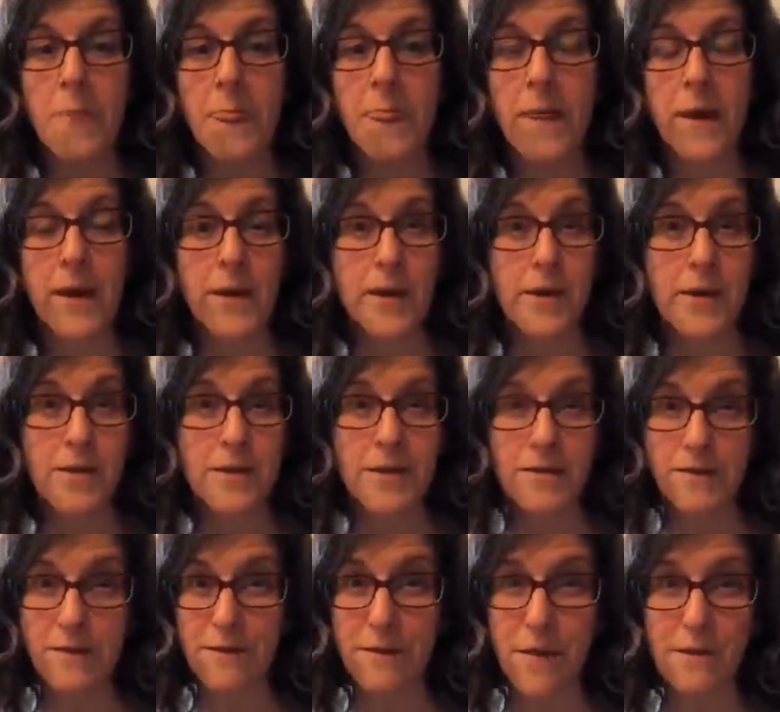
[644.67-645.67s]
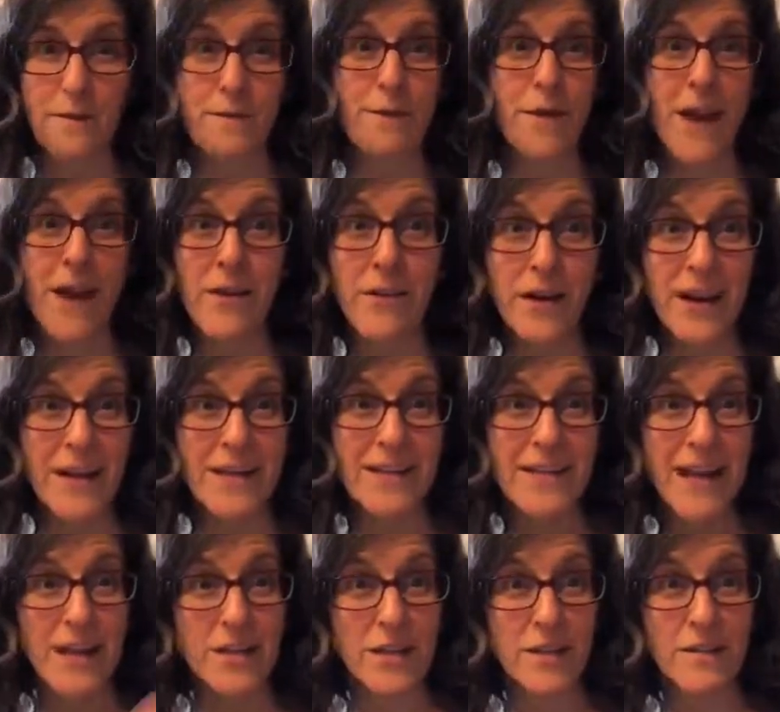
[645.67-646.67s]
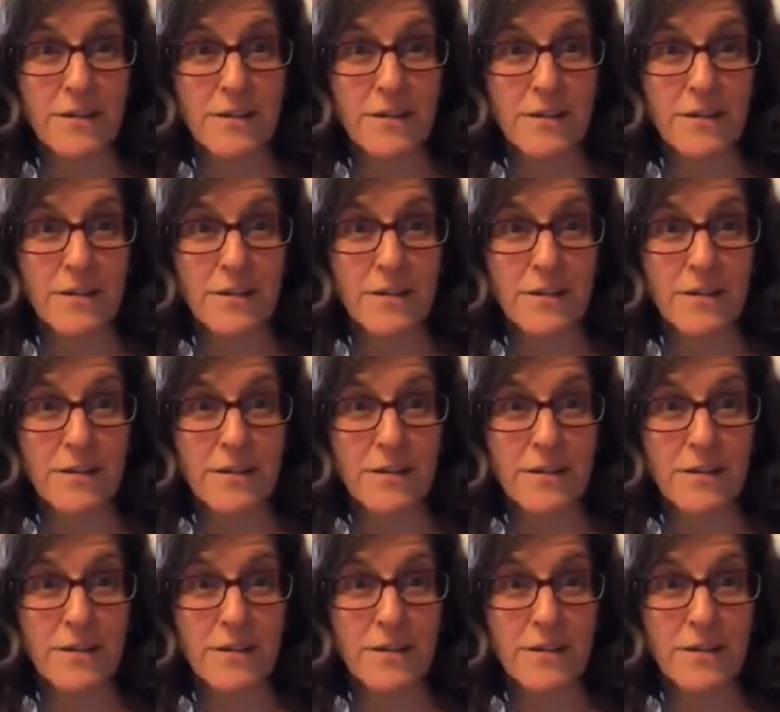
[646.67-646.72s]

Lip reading: There's fragrance. Actually,